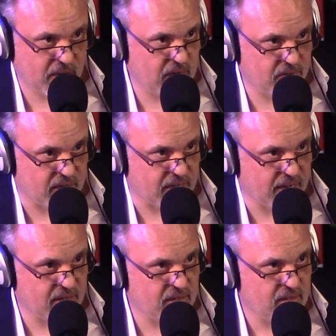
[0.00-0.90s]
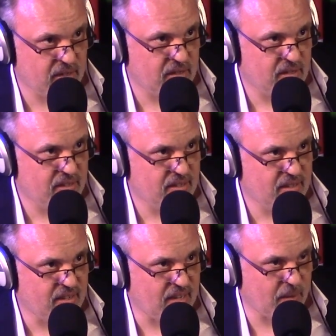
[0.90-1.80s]
hearing
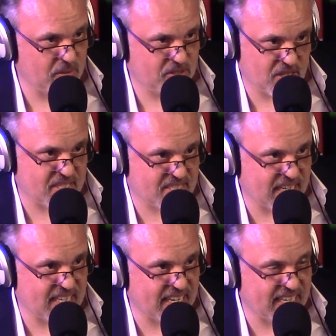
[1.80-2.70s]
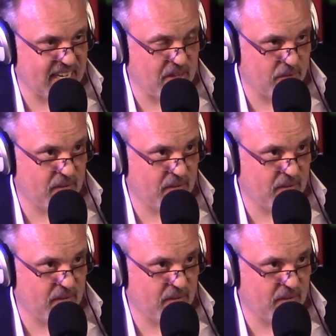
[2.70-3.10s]
that? I want you to say that again. You've